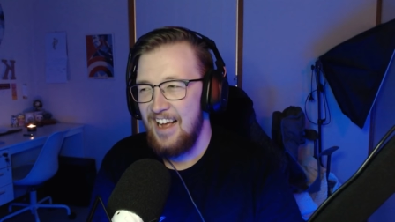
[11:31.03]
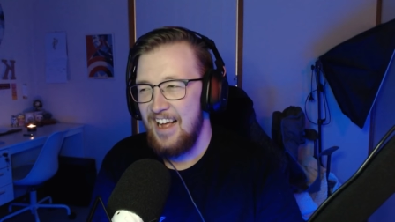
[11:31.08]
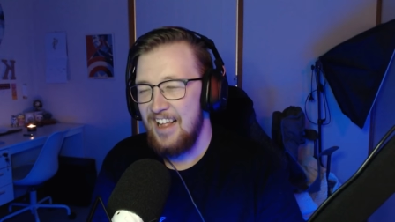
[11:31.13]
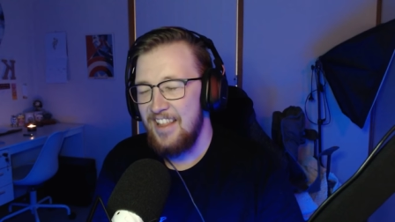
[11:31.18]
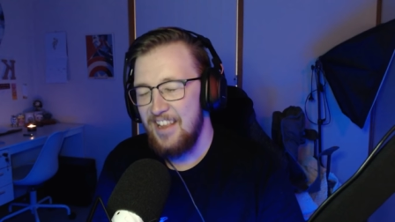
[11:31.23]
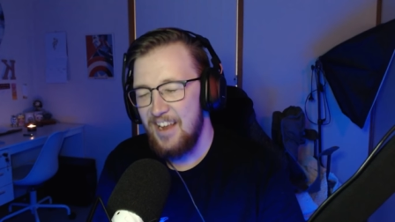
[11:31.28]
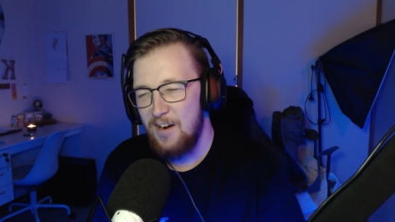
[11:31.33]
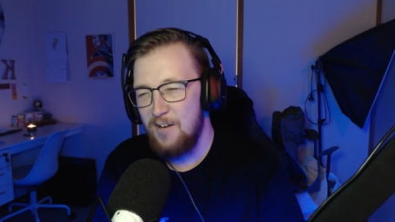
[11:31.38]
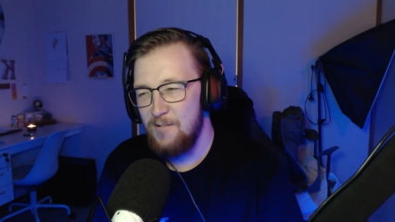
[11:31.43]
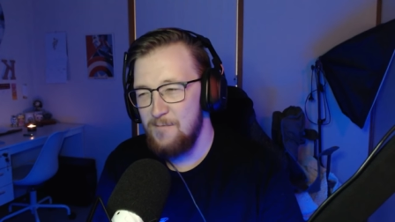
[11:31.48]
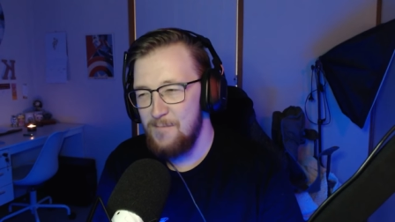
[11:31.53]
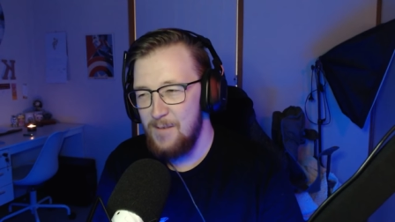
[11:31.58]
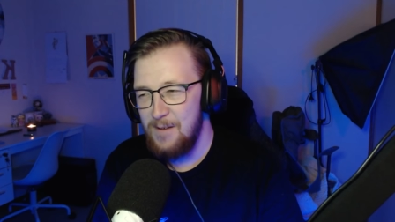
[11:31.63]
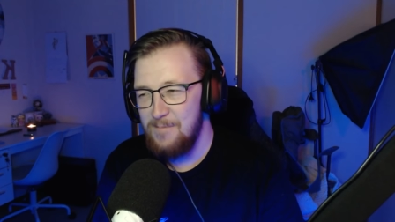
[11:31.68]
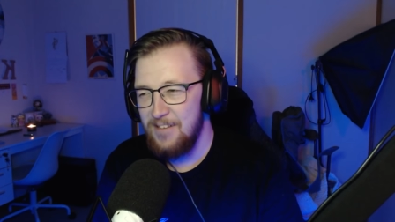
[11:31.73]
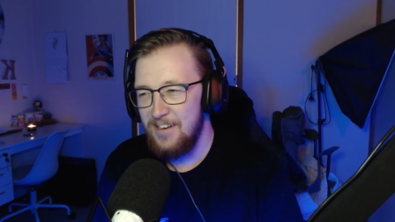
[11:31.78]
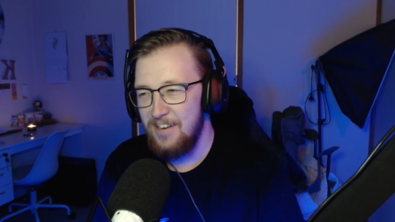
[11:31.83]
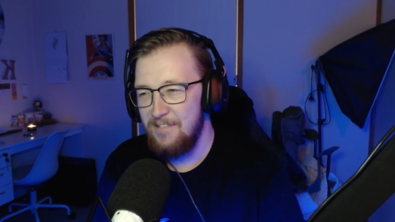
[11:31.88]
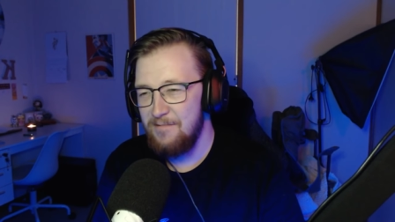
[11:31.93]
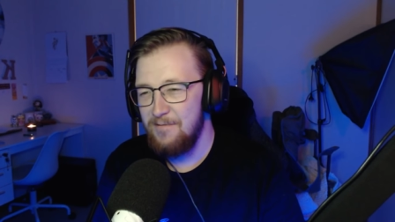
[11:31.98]
And then I
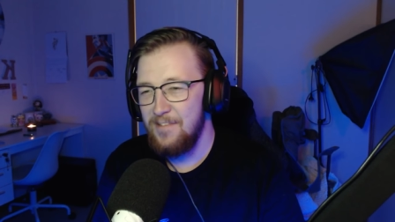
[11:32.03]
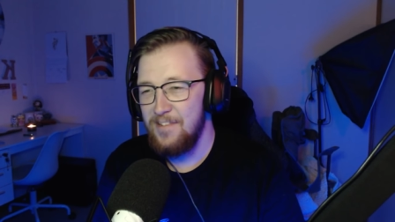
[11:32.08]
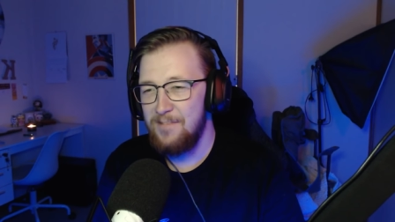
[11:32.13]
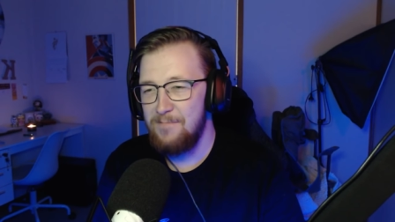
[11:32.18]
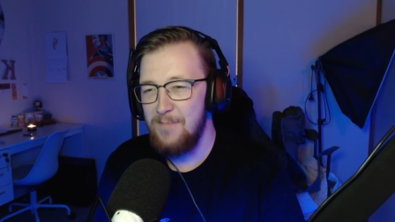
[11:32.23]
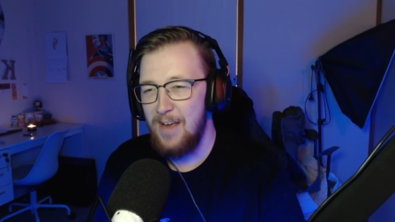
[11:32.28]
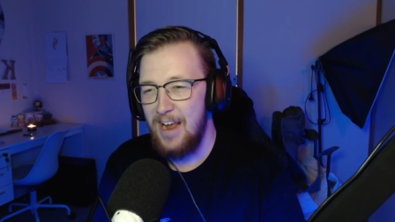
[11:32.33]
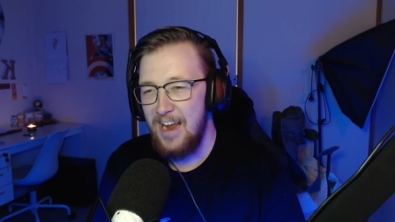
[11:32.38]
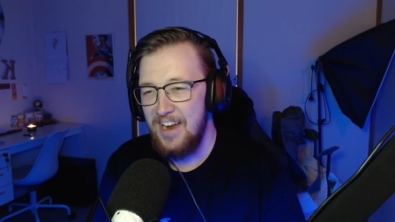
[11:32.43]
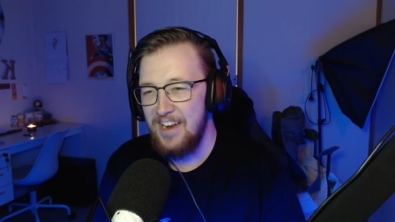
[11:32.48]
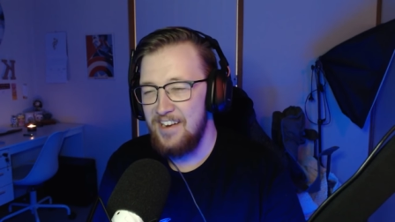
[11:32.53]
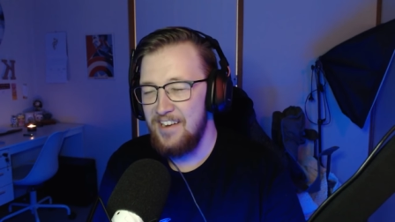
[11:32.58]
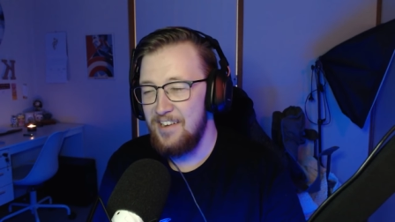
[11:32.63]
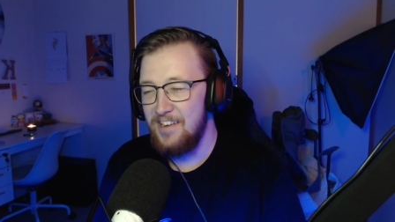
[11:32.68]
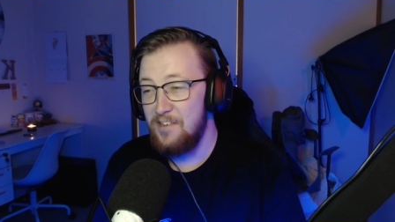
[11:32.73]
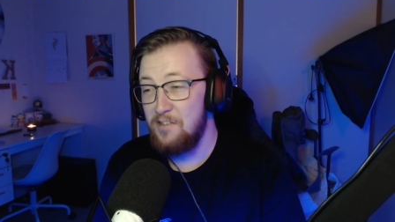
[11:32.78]
remembered it was made in